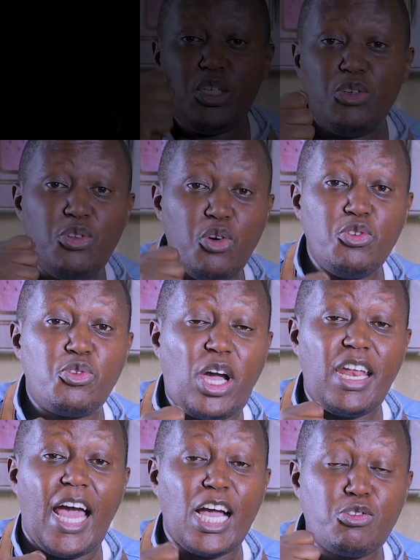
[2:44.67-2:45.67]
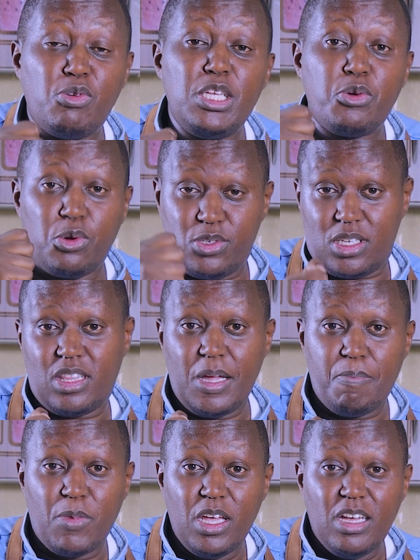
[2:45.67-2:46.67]
Did you know you can actually roast
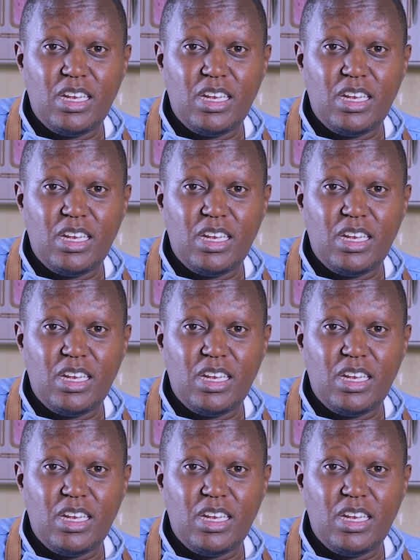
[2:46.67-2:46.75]
them?